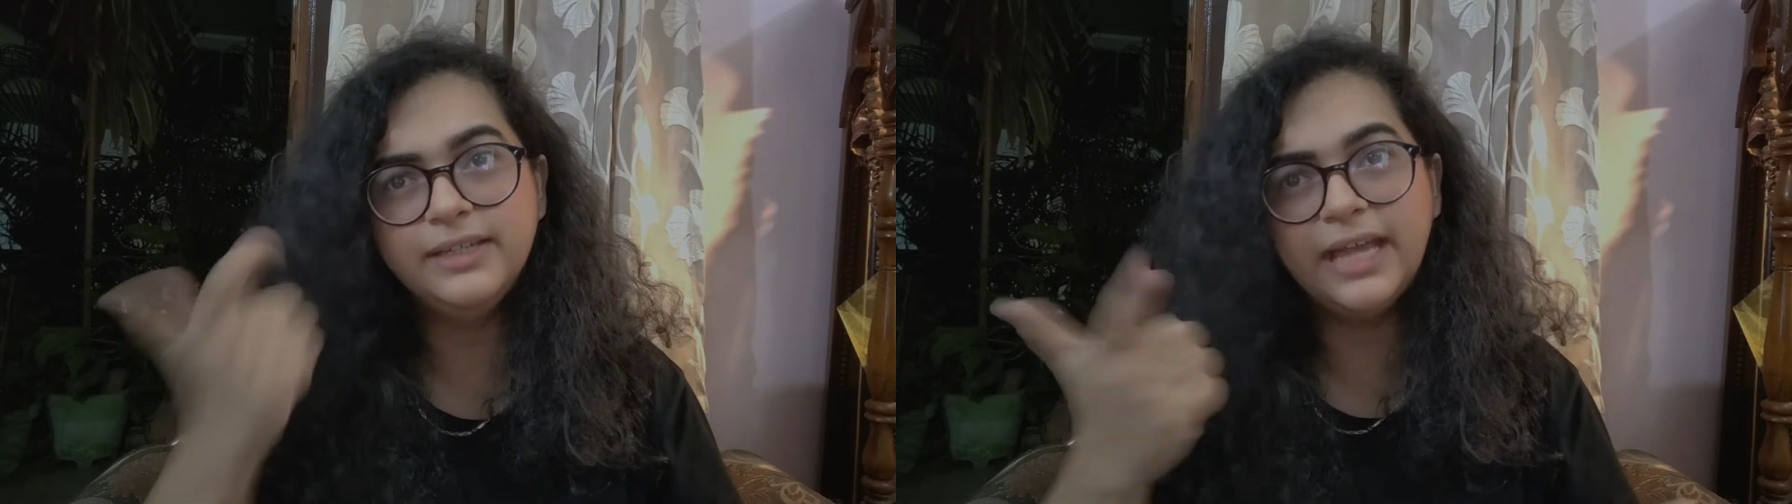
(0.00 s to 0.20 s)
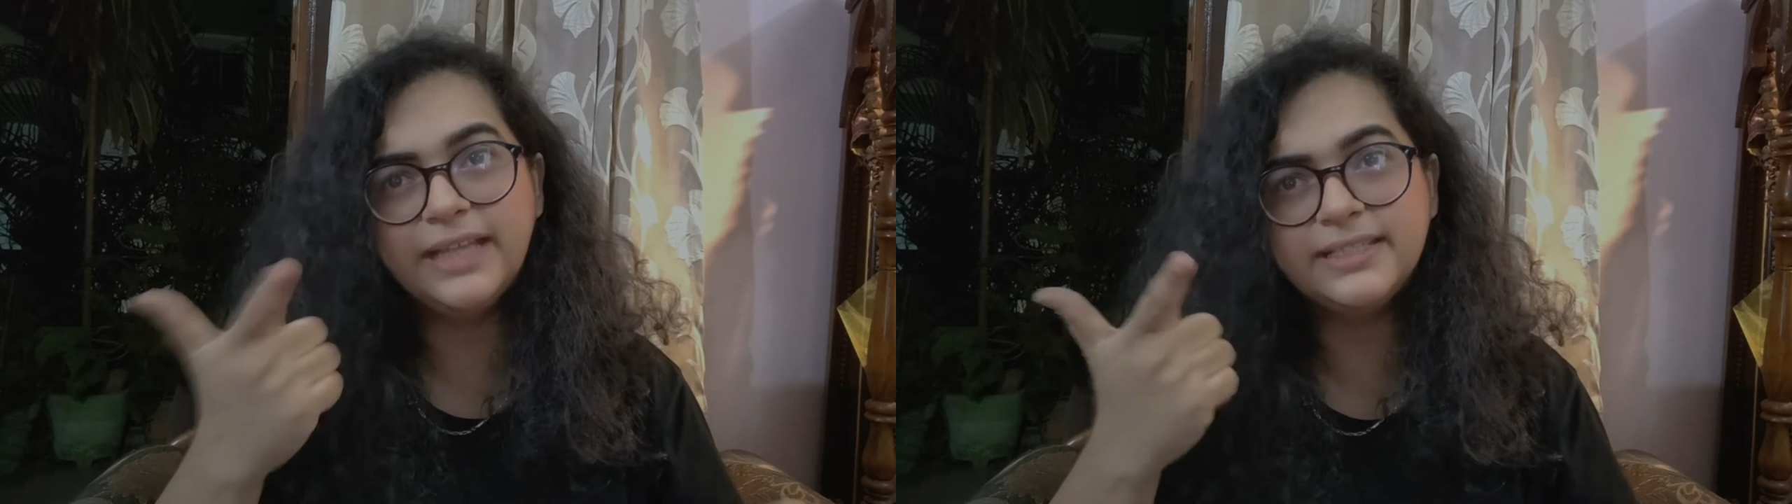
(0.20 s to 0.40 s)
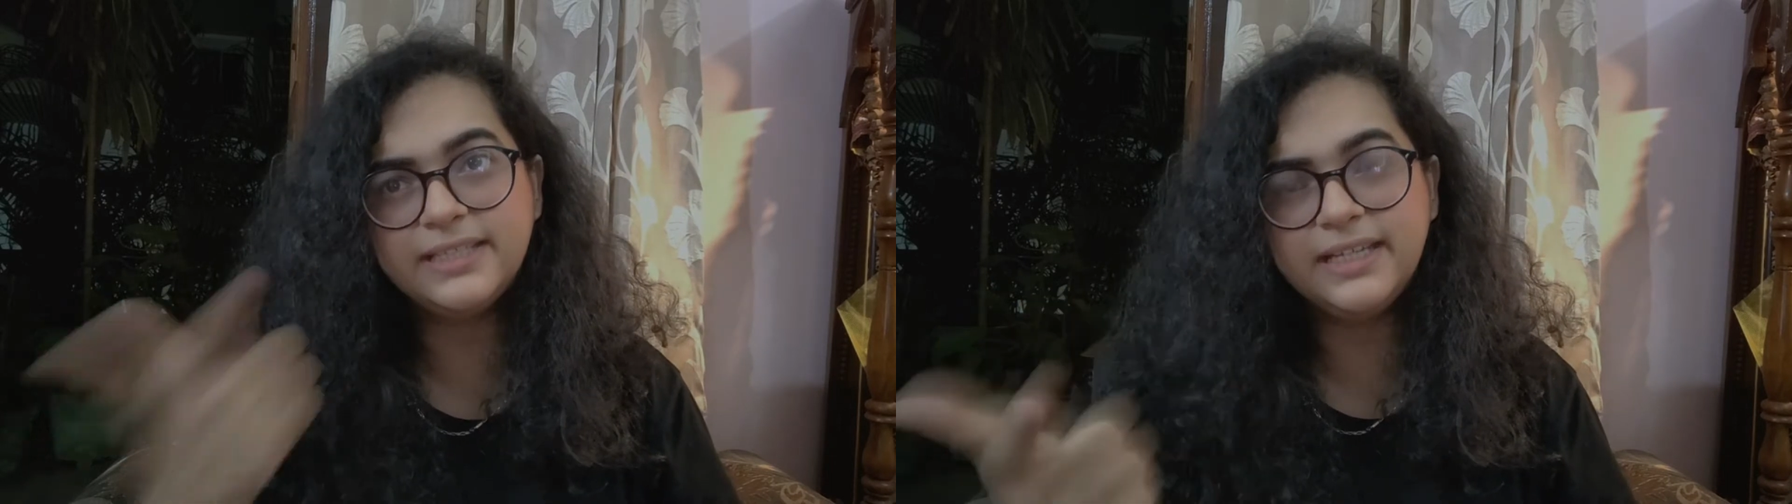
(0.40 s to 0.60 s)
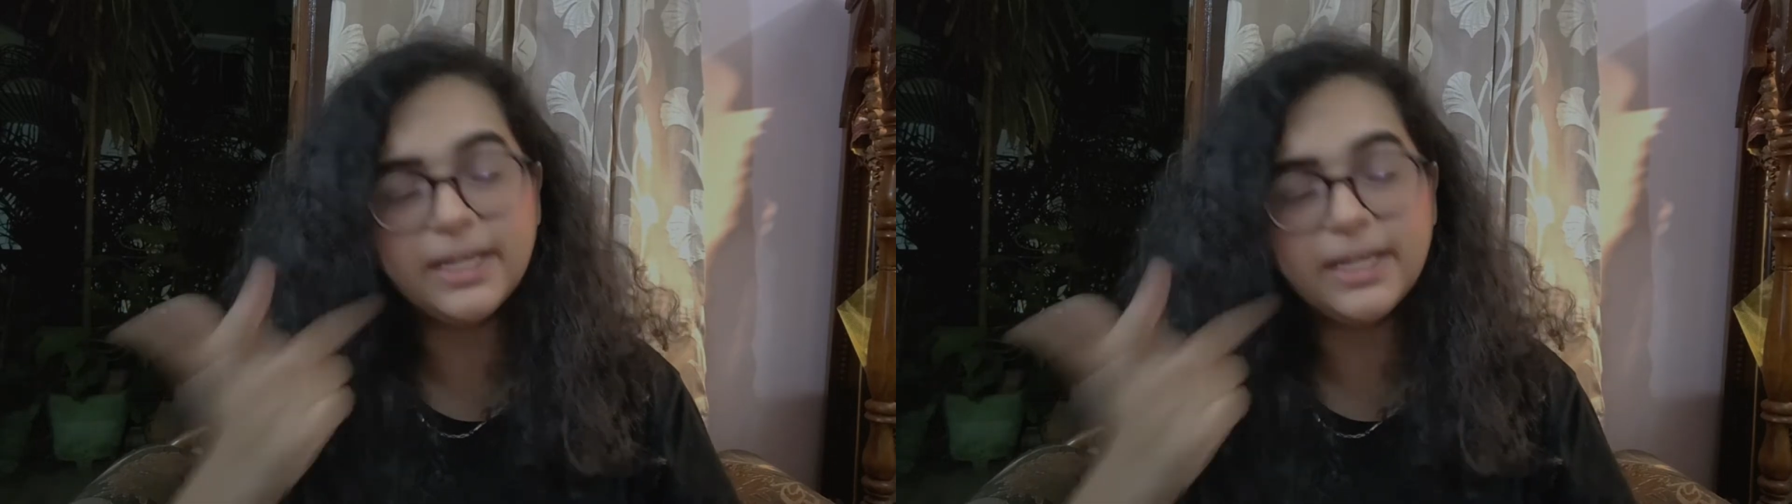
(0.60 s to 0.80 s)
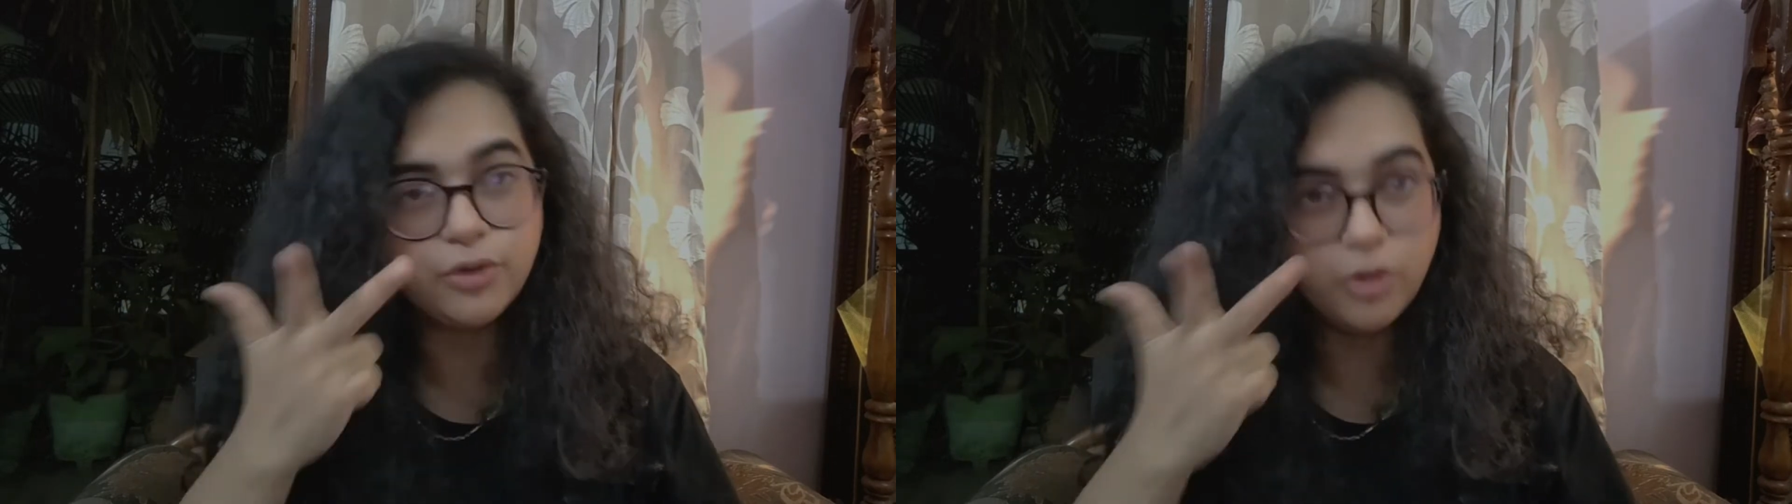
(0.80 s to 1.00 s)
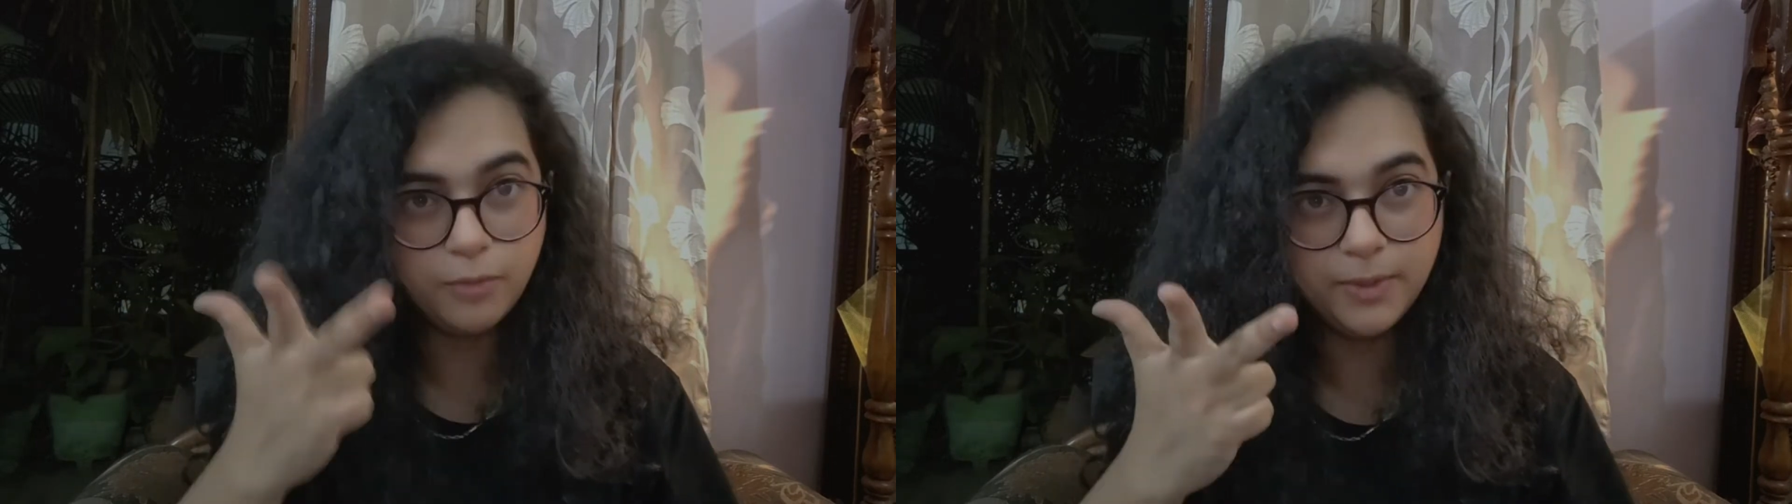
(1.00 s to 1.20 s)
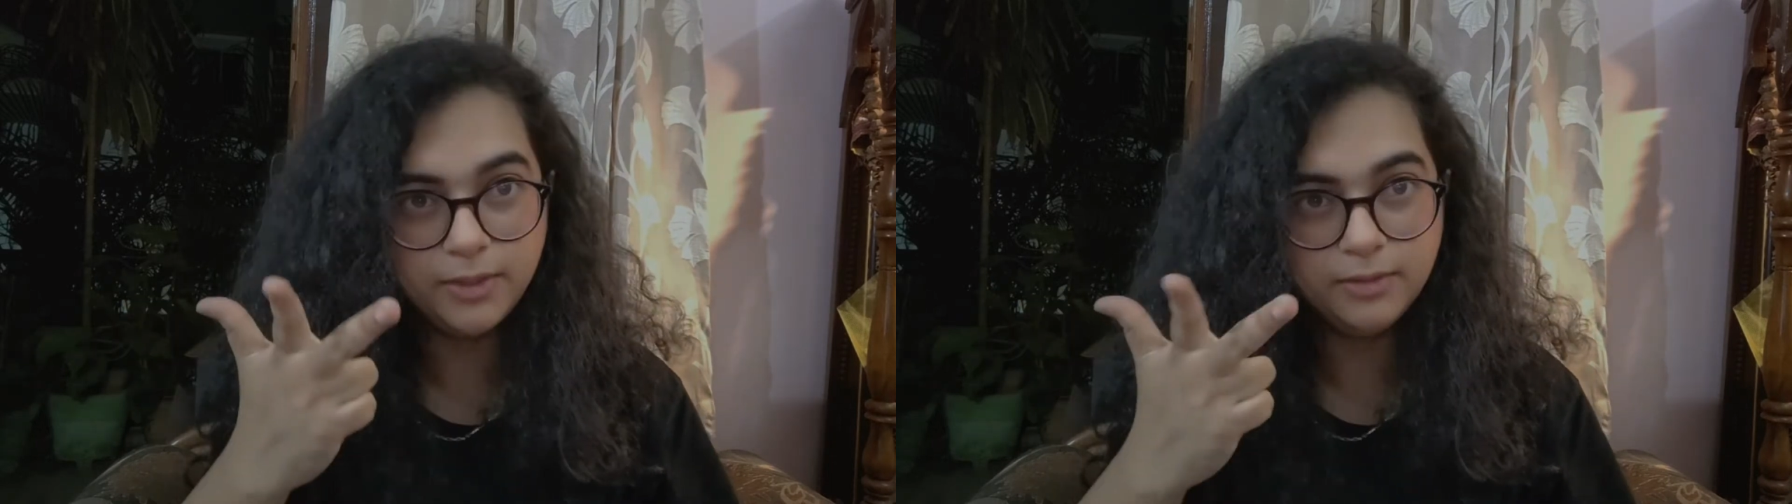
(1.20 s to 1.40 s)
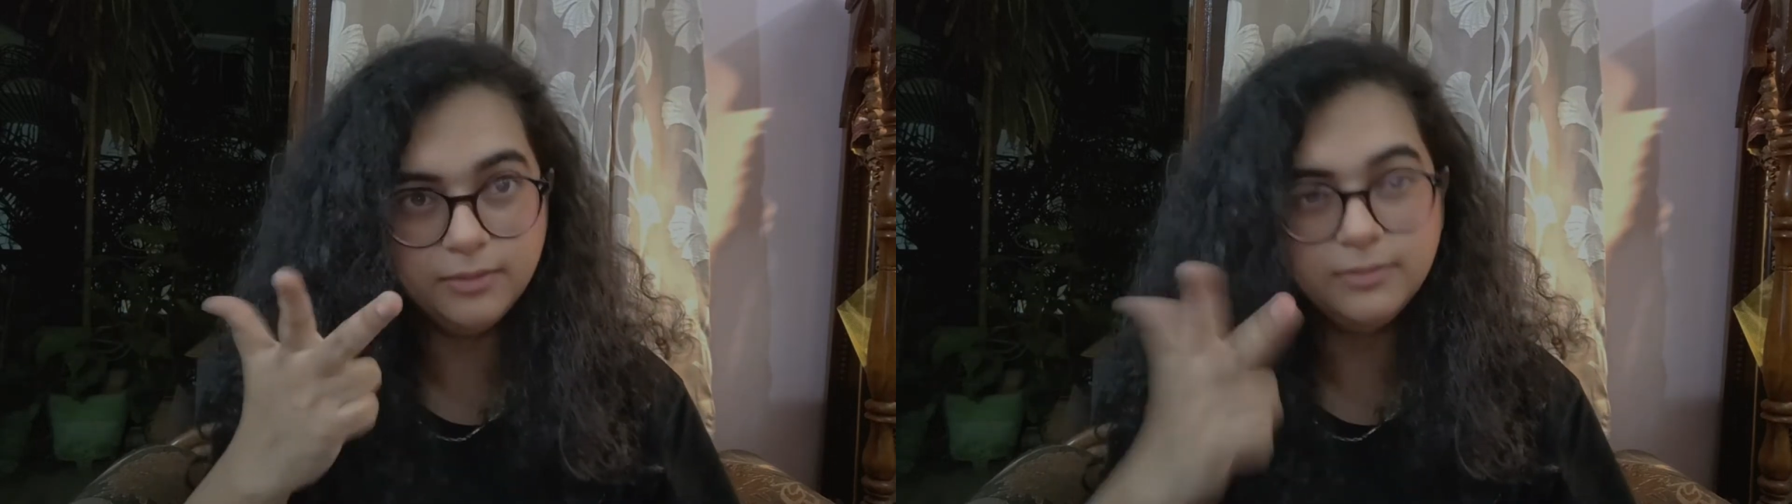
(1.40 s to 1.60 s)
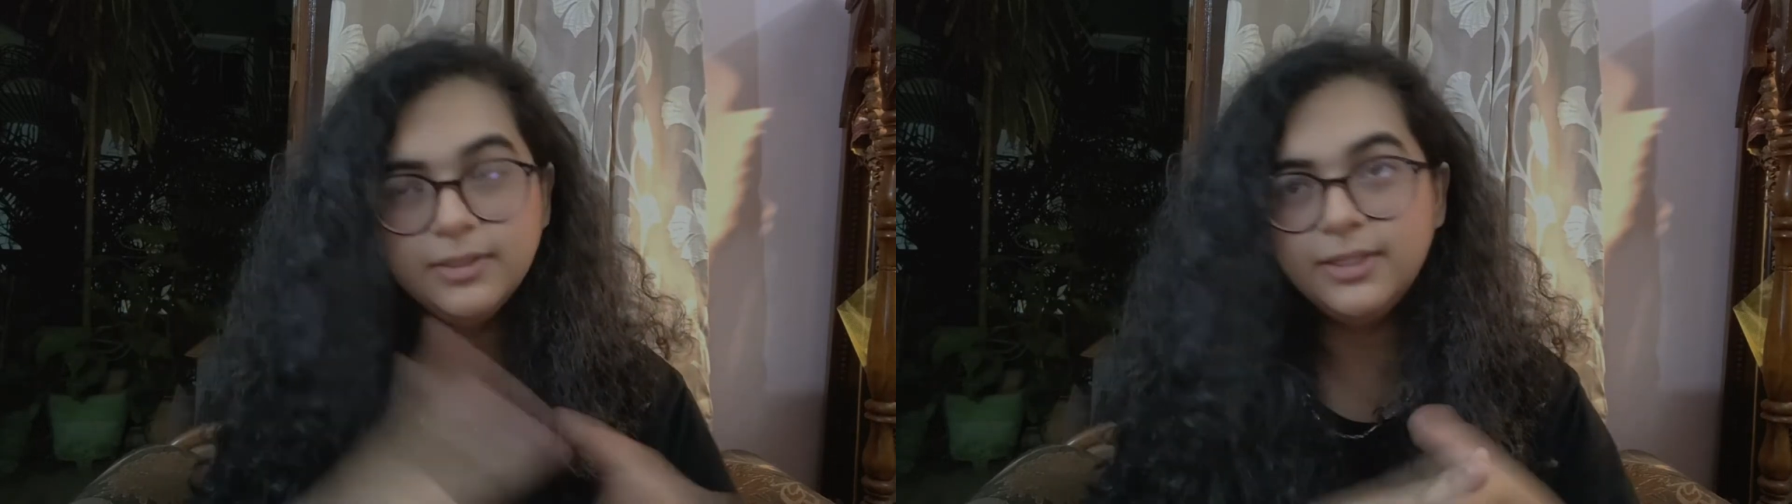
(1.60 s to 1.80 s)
Nancy, and Robin.